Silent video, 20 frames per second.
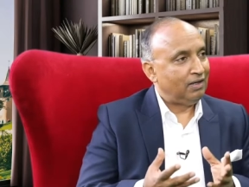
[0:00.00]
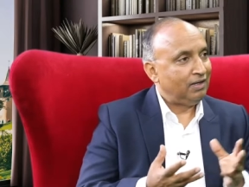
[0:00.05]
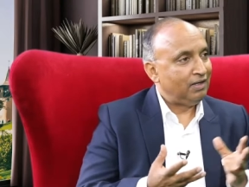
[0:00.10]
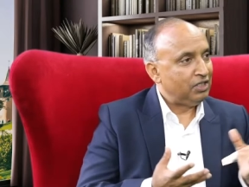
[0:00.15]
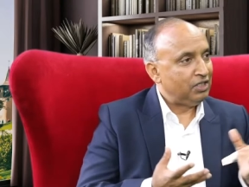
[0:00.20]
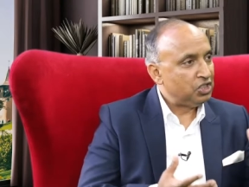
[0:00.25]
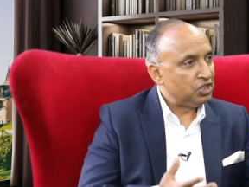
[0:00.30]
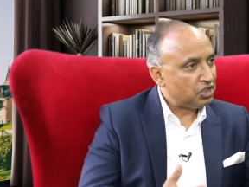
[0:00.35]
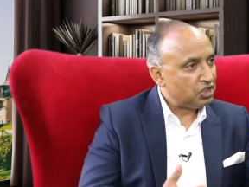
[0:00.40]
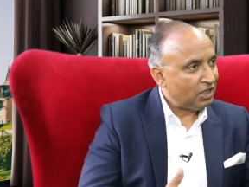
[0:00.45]

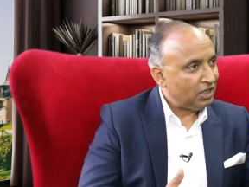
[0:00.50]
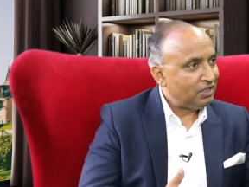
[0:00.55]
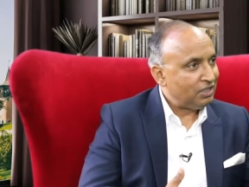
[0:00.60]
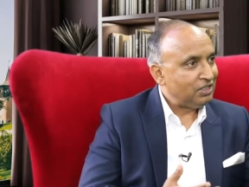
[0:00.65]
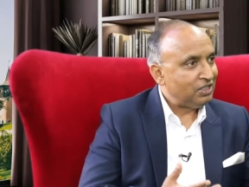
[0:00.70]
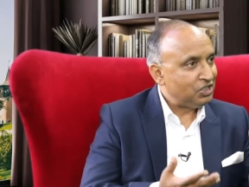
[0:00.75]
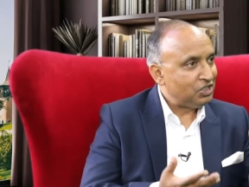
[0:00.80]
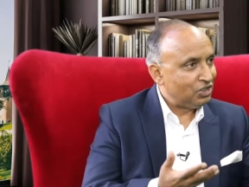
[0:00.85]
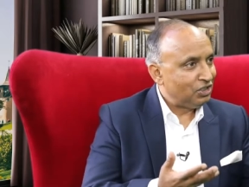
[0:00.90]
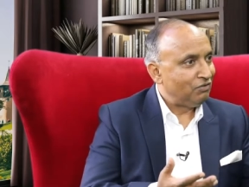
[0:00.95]

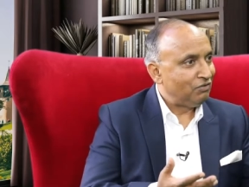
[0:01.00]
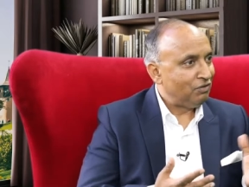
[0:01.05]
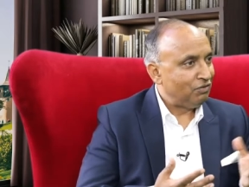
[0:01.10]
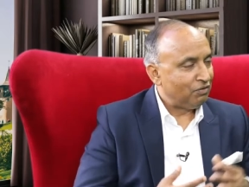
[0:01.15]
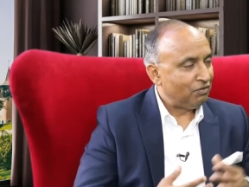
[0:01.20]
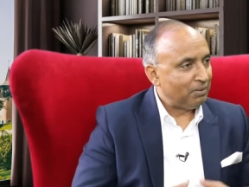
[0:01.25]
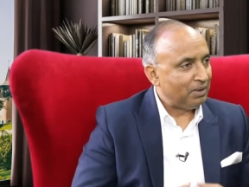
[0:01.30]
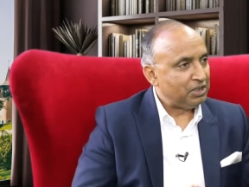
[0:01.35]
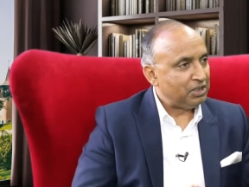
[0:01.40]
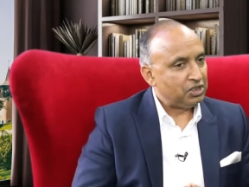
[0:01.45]
digitalization, we
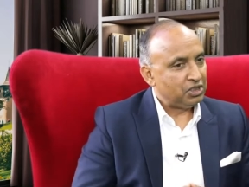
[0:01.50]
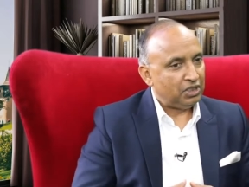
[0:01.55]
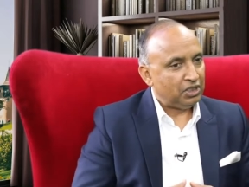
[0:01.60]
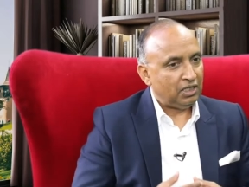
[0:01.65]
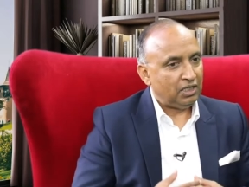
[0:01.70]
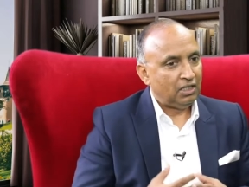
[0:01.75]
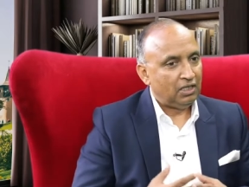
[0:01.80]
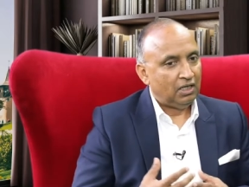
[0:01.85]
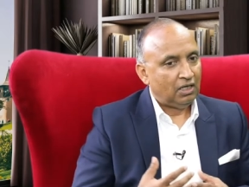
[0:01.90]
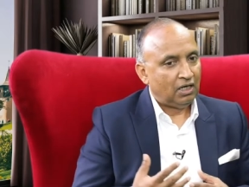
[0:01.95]
were
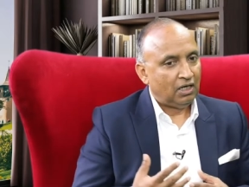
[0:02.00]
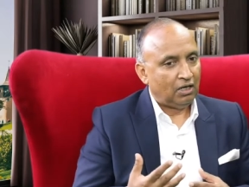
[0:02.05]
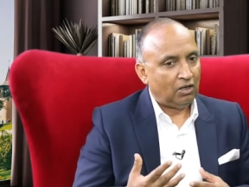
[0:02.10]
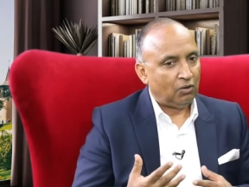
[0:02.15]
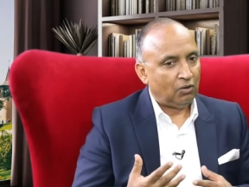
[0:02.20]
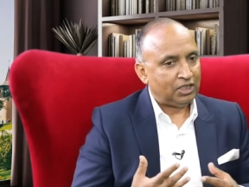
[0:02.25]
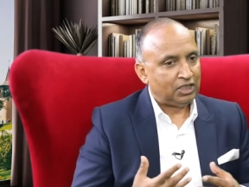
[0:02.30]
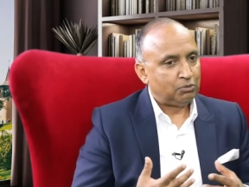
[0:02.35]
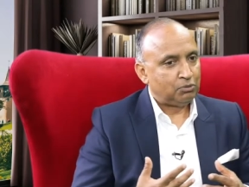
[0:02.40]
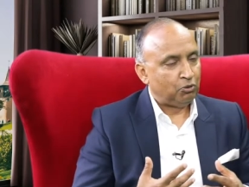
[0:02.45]
mentioning
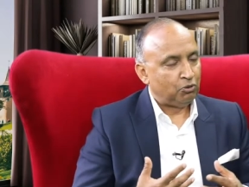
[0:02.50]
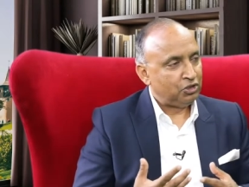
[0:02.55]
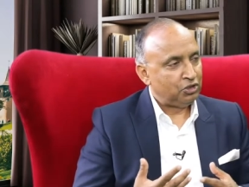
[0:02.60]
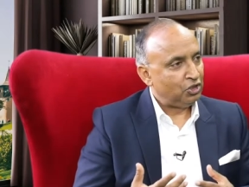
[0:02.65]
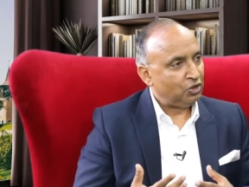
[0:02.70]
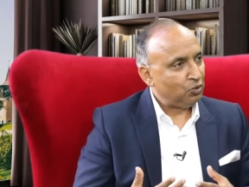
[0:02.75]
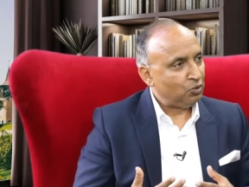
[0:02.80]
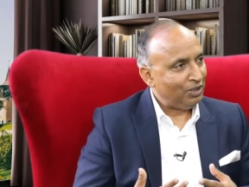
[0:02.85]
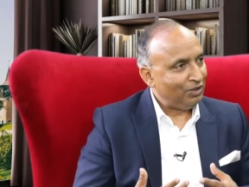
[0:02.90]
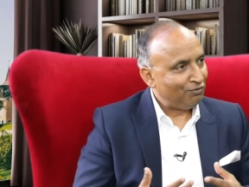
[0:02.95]
how
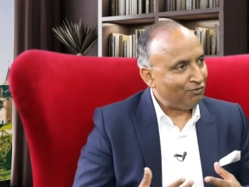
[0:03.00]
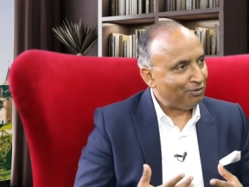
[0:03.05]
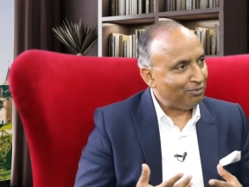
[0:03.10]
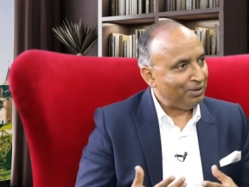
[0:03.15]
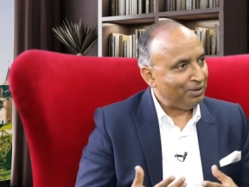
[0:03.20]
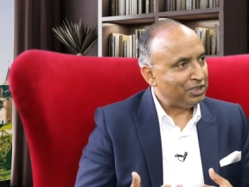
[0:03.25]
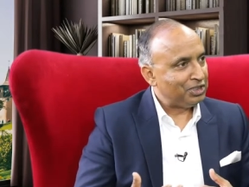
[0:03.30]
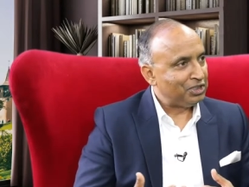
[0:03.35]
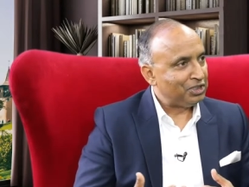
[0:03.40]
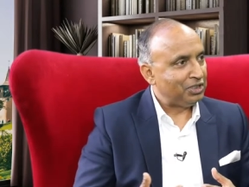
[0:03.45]
exposure to
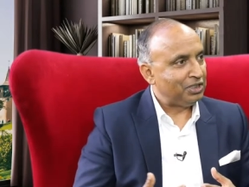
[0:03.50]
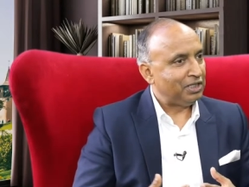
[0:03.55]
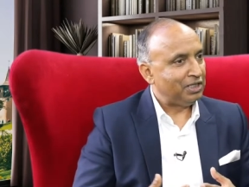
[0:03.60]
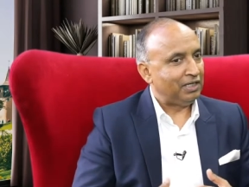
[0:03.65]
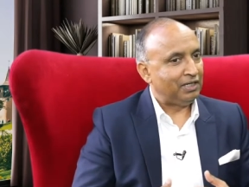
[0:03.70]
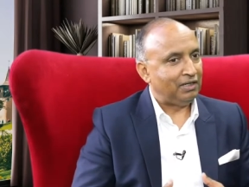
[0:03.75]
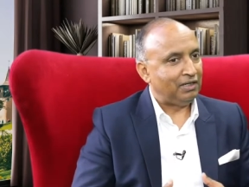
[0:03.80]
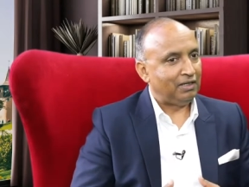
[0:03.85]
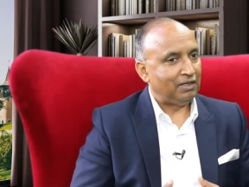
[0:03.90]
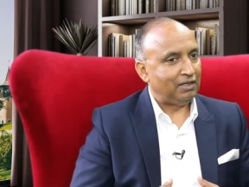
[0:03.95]
information
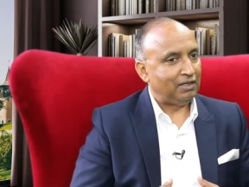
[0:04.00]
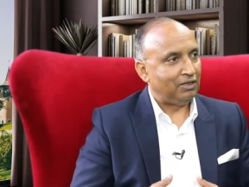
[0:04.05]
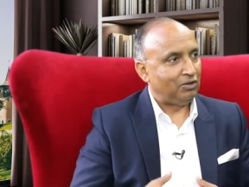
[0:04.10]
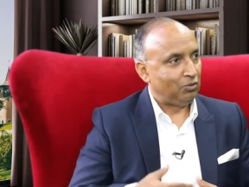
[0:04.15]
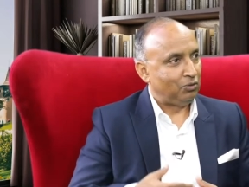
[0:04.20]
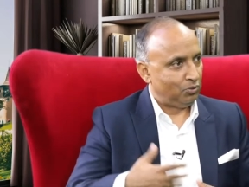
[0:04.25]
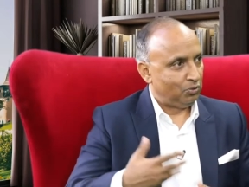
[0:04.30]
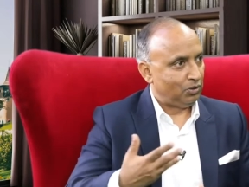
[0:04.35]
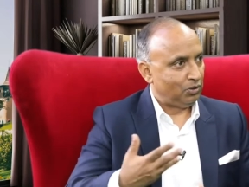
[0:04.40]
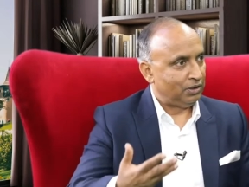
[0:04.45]
and
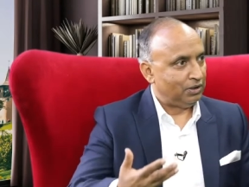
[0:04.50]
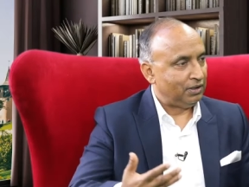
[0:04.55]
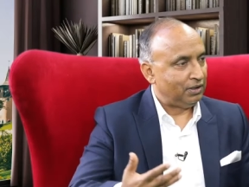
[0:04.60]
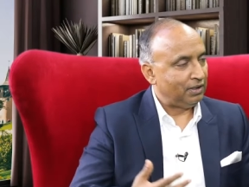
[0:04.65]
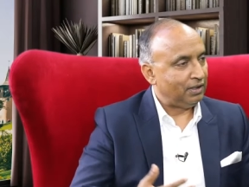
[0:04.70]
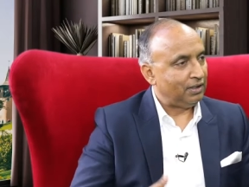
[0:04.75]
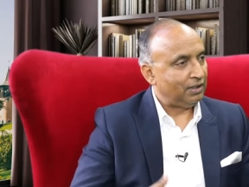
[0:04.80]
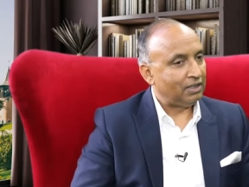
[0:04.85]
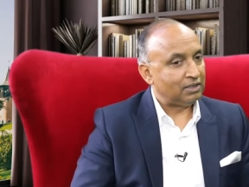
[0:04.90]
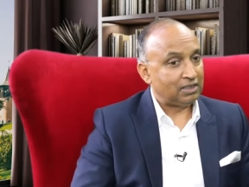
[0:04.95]
to other
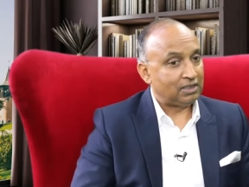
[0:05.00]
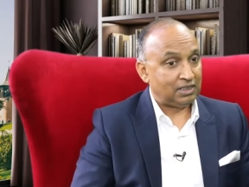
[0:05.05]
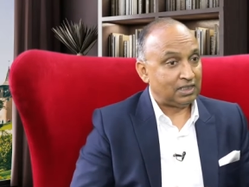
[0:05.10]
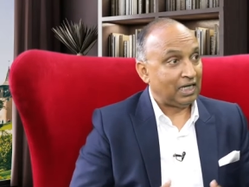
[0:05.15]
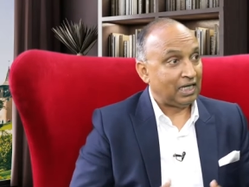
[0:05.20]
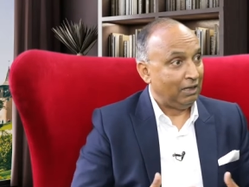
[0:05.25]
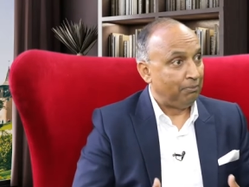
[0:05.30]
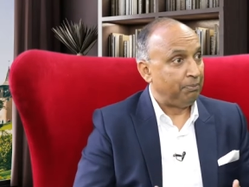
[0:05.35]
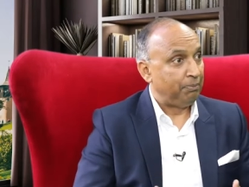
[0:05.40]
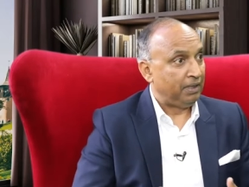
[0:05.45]
areas is
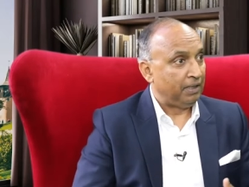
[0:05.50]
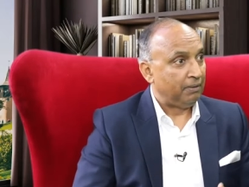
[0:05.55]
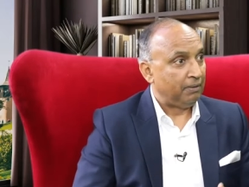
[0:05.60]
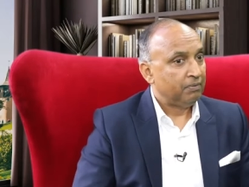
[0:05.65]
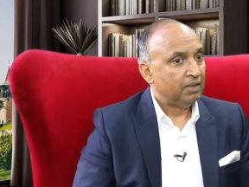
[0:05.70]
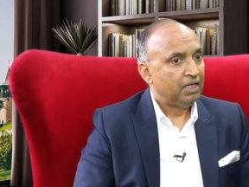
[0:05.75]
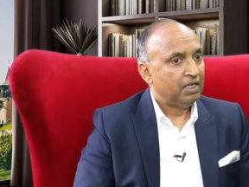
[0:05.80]
helping.